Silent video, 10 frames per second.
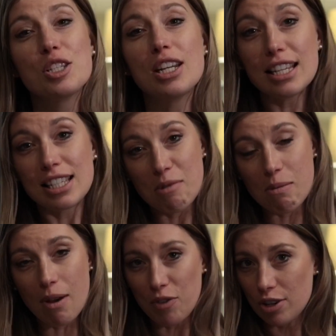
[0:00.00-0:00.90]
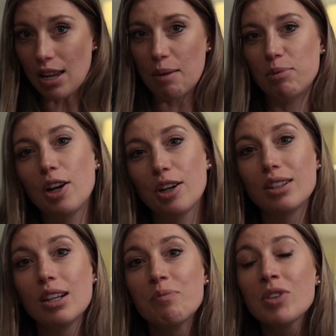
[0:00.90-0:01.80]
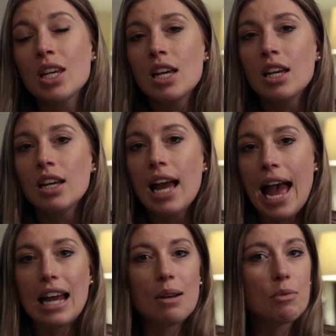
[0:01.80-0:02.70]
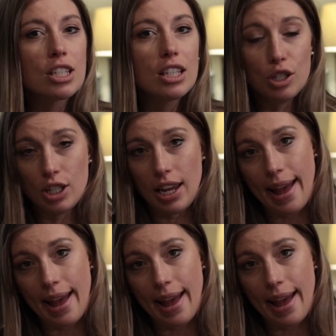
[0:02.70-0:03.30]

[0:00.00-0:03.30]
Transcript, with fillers: Today's gonna be my first upload and I'm just gonna share